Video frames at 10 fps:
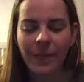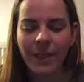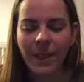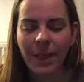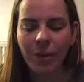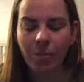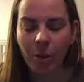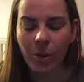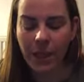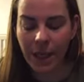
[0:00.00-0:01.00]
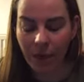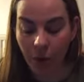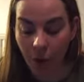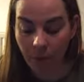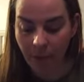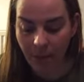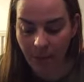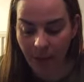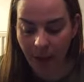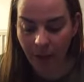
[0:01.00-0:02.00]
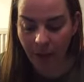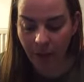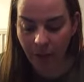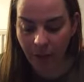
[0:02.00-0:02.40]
Seeing your body in optimum health.